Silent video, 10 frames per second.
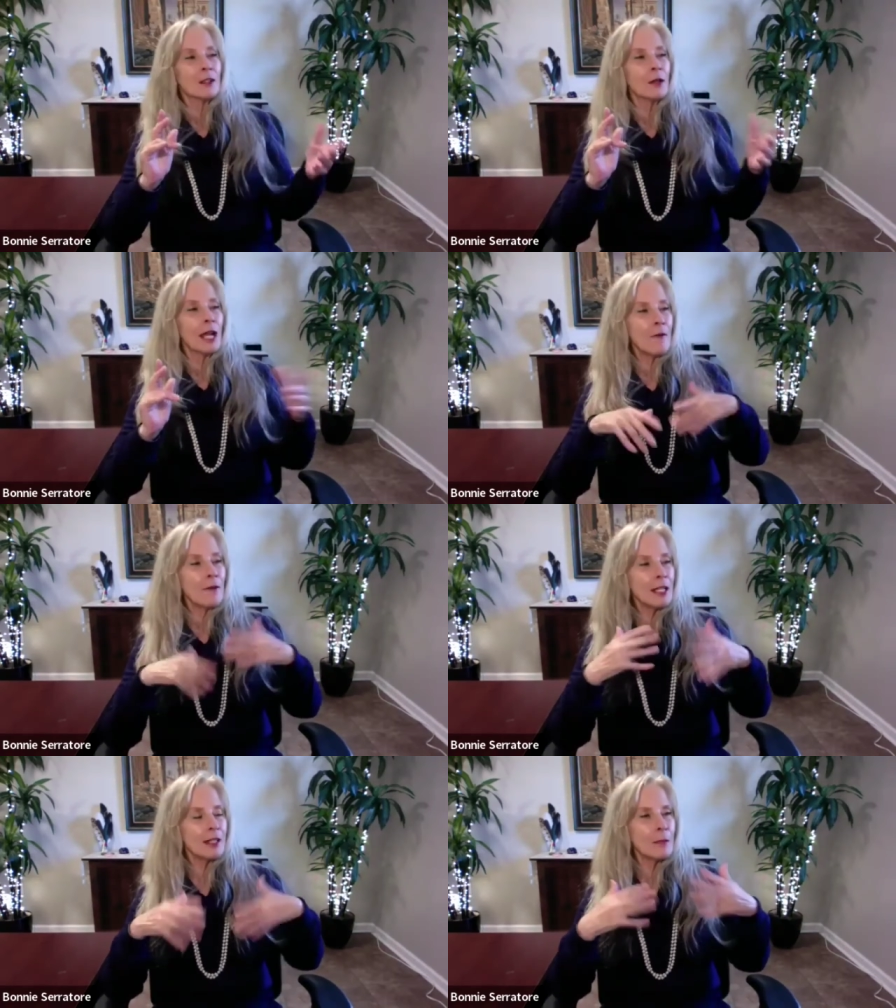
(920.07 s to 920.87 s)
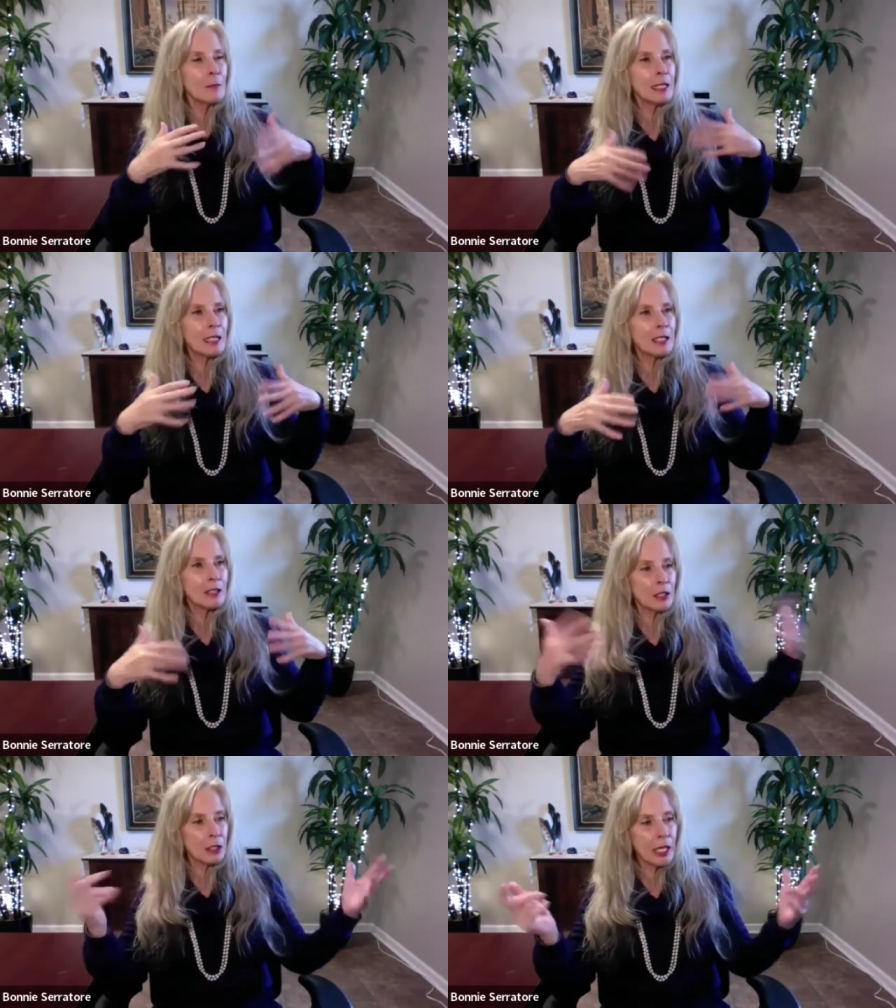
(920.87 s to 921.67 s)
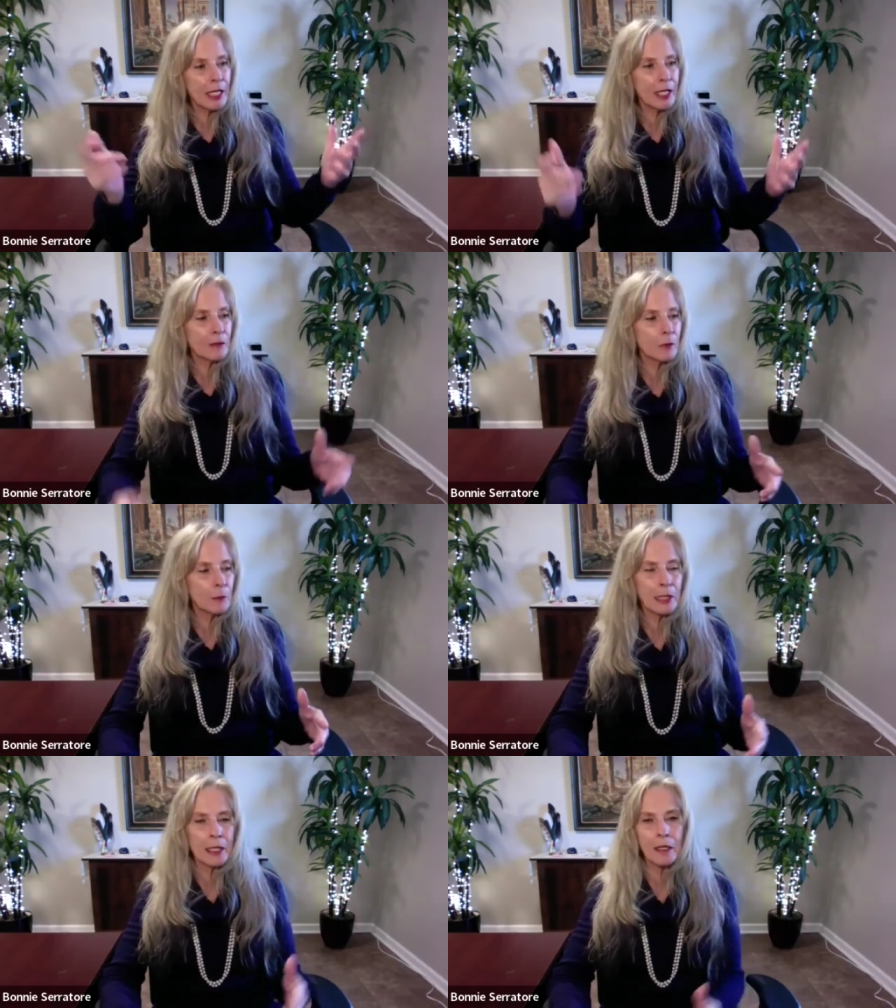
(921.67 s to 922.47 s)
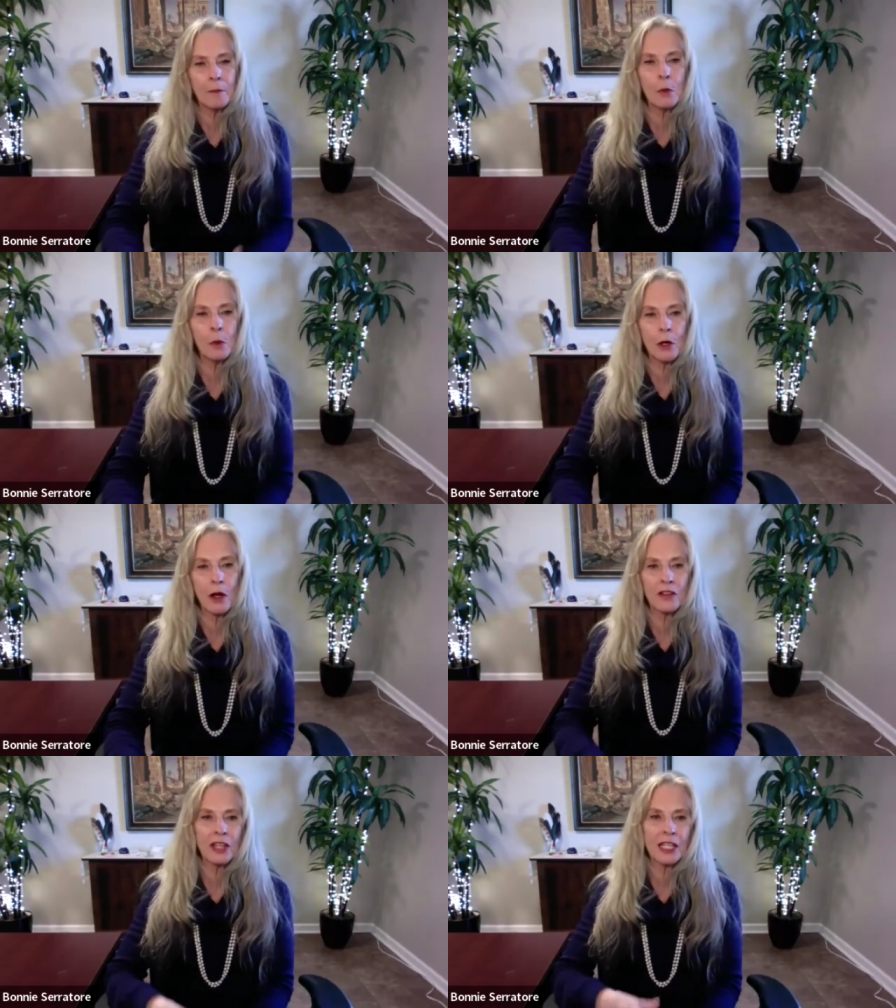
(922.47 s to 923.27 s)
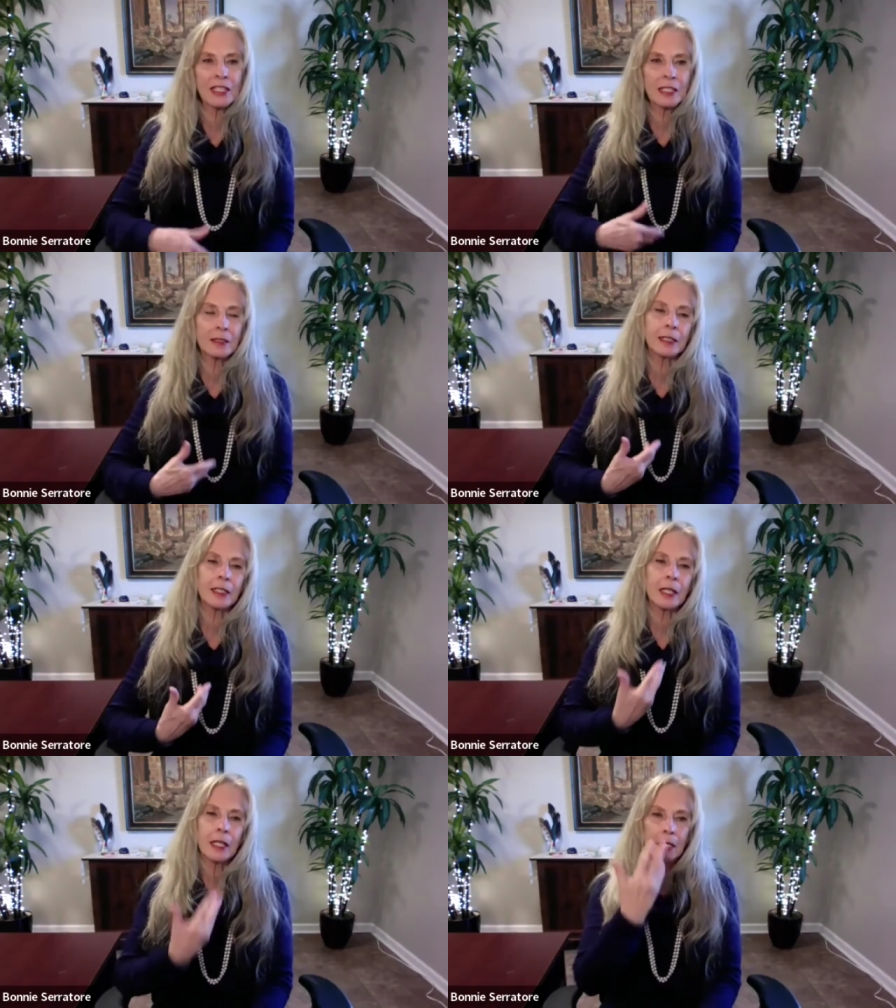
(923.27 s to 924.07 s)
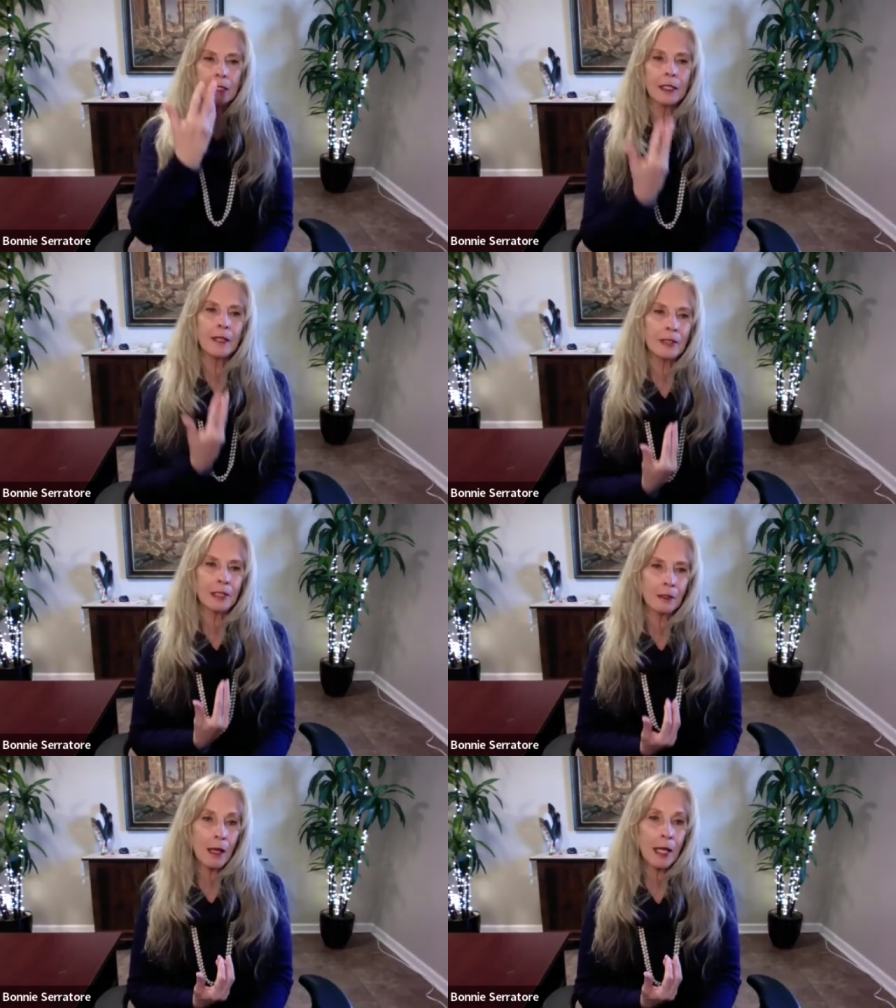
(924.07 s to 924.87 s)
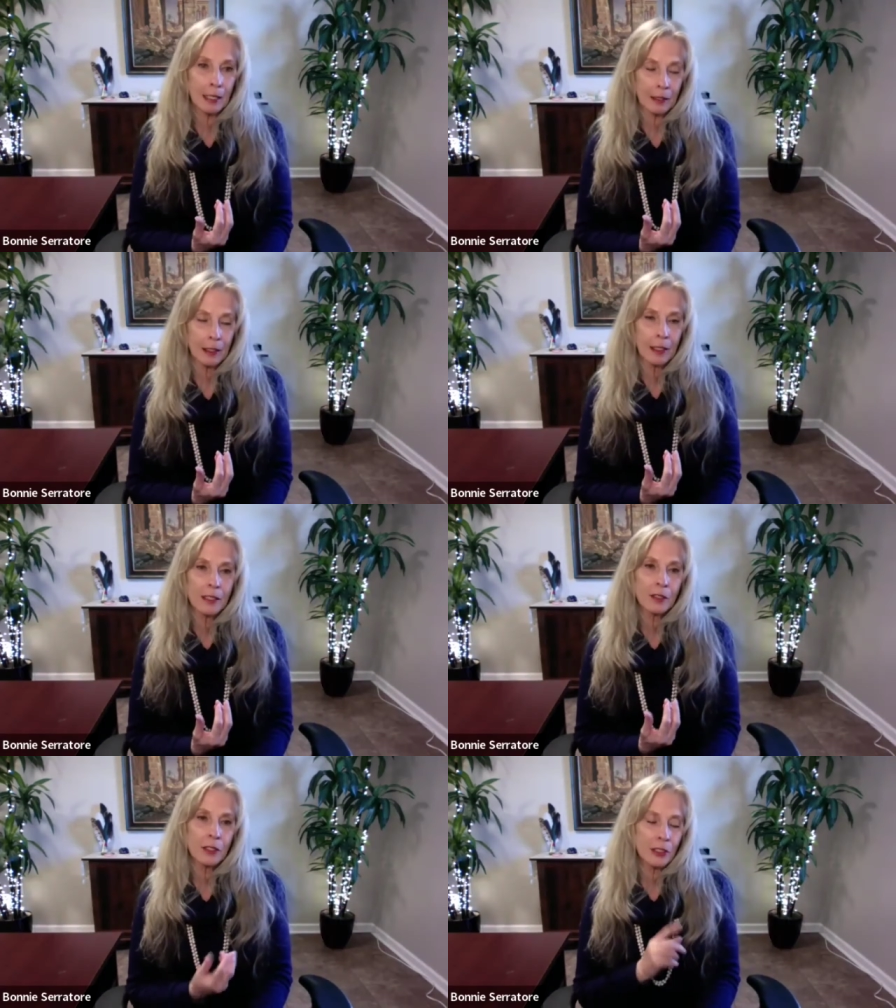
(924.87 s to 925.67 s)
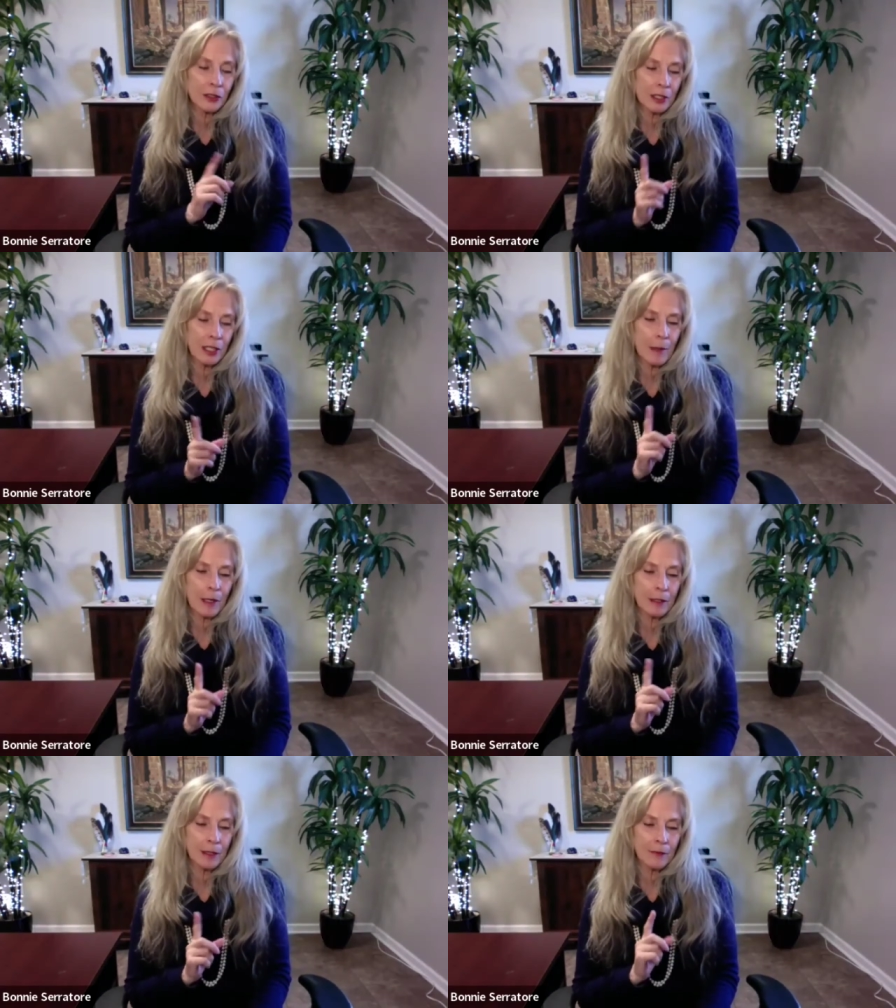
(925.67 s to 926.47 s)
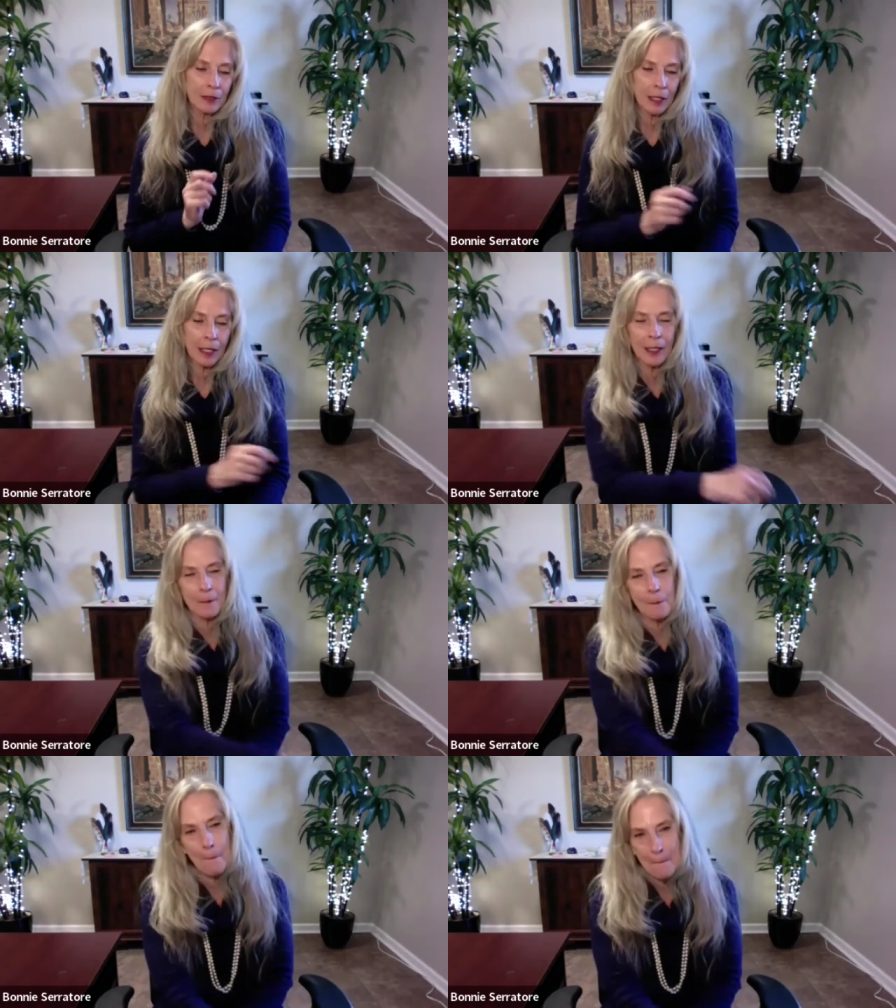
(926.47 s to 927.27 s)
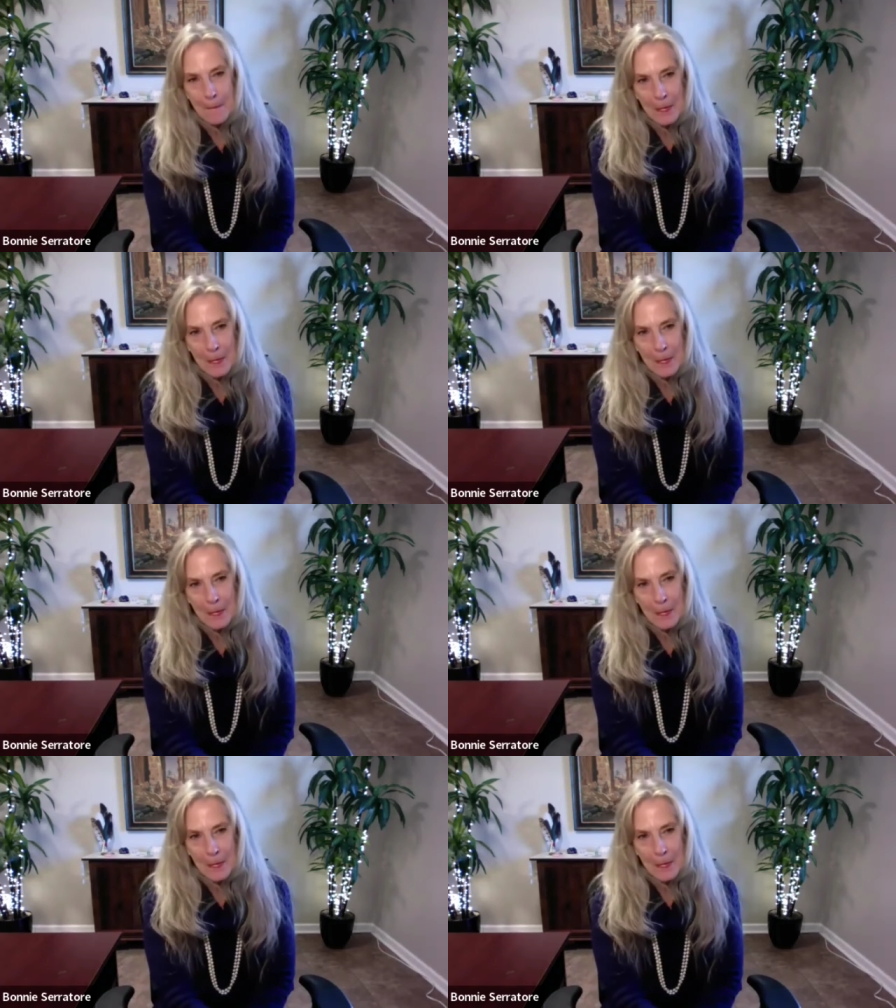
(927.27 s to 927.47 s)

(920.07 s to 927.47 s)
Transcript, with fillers: So everything begins to change and we become more authentically love and light. So here's the thing about love and light.